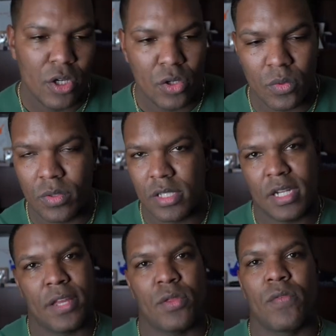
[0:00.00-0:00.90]
who was the
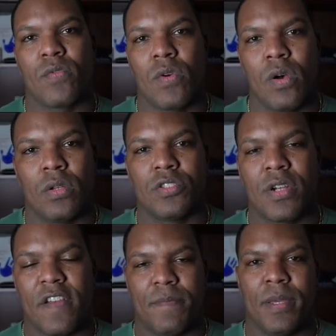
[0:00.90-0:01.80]
9th overall
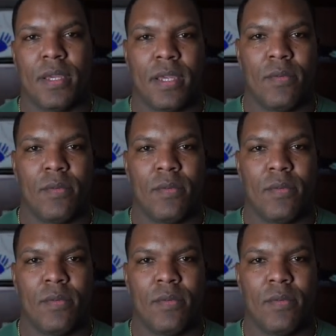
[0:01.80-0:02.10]
draft pick,